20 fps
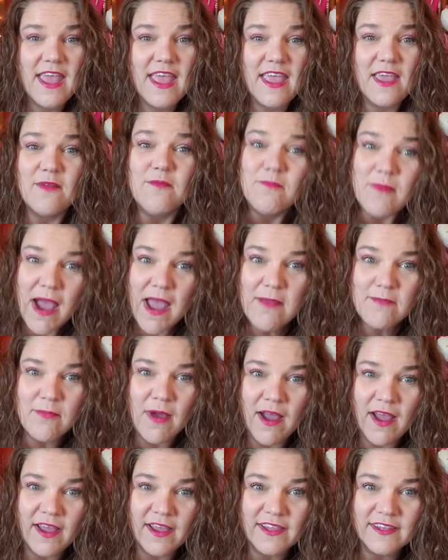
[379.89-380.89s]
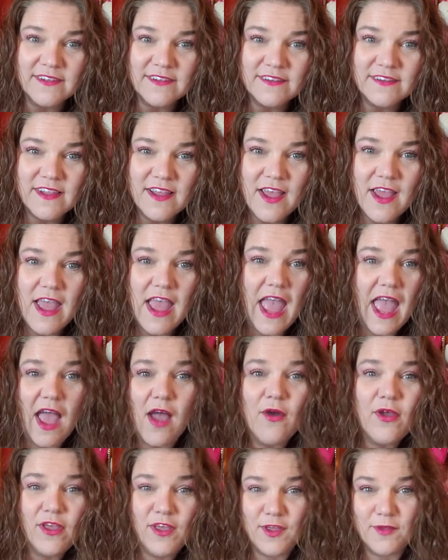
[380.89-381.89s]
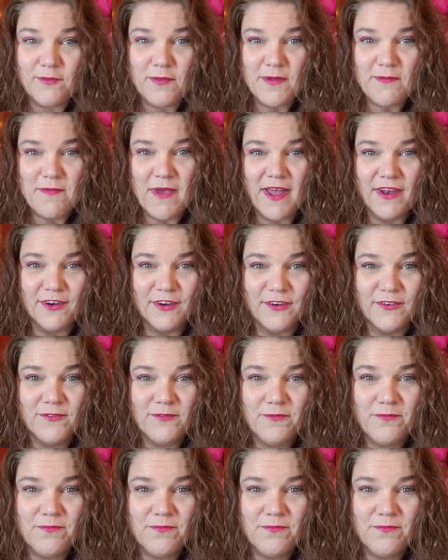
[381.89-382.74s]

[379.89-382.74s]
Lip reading: in my mind how it could be better.